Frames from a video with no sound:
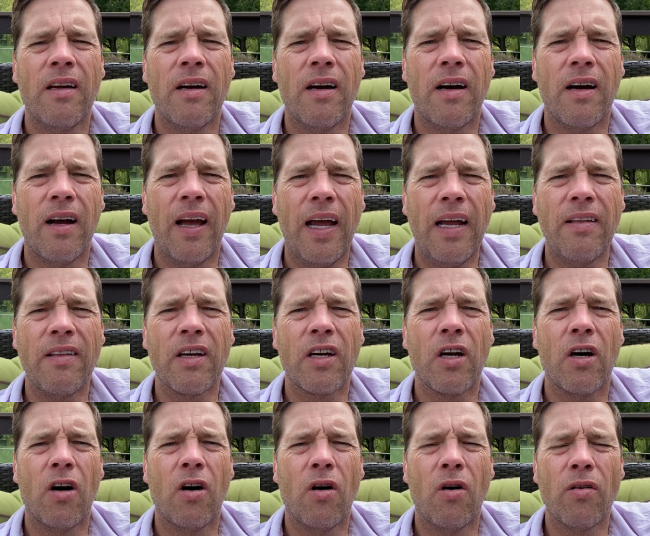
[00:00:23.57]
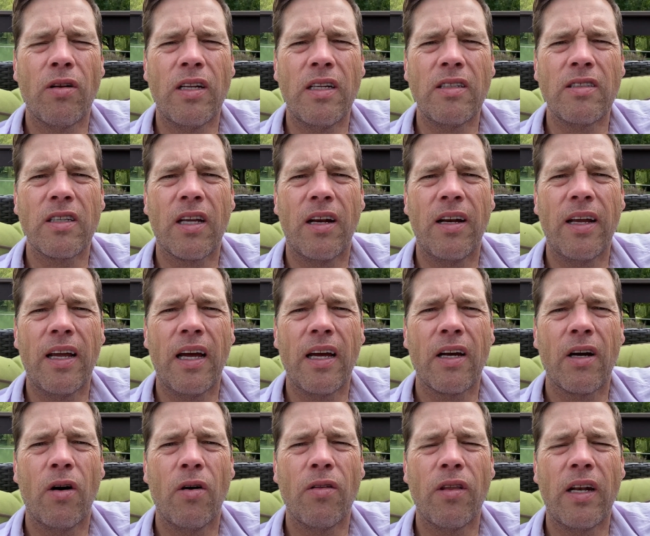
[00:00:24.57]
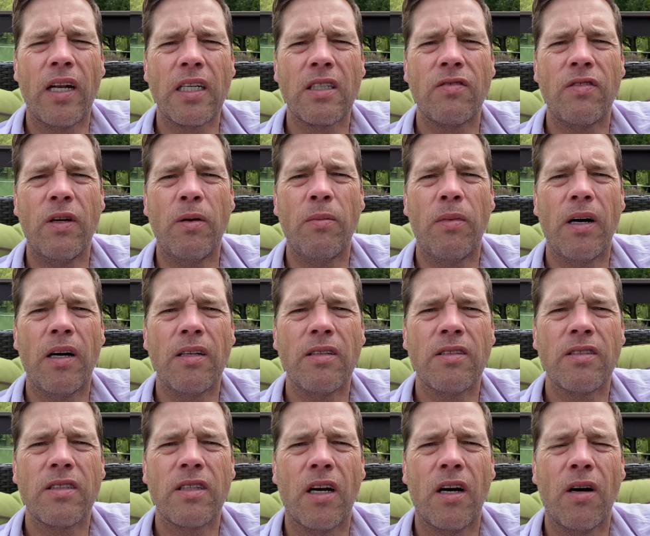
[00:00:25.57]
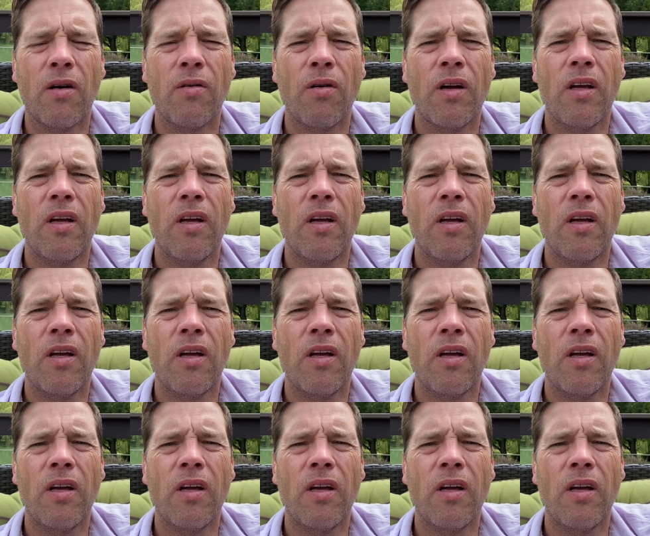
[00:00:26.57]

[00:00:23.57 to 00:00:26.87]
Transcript: I hate the cold, and it's going to get cold in the next few months, so